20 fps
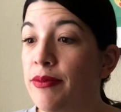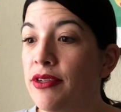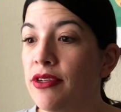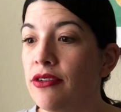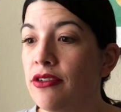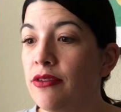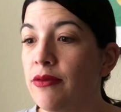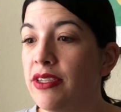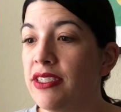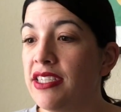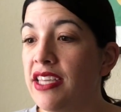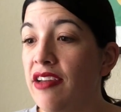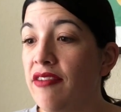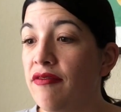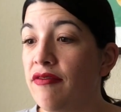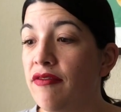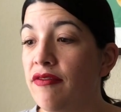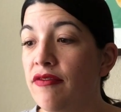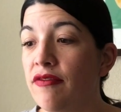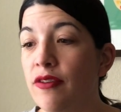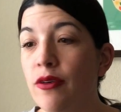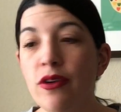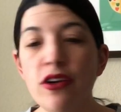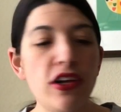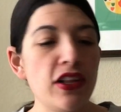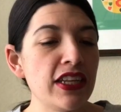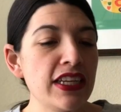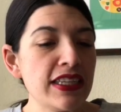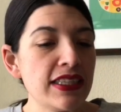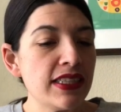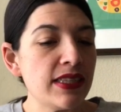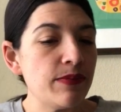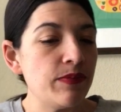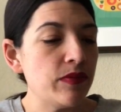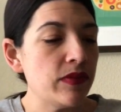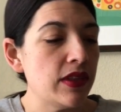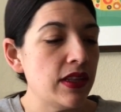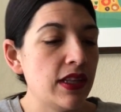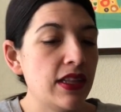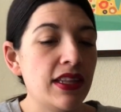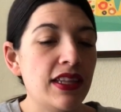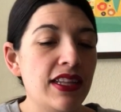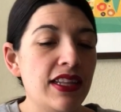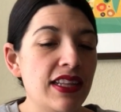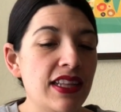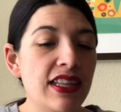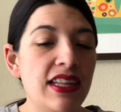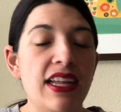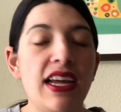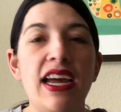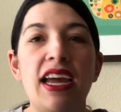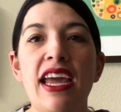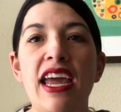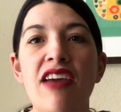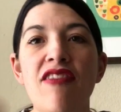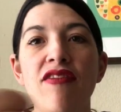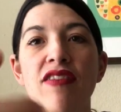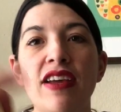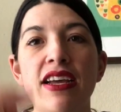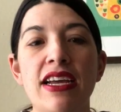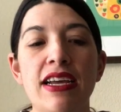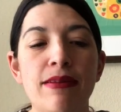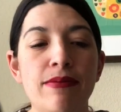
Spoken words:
up to, what's that, $4. I have,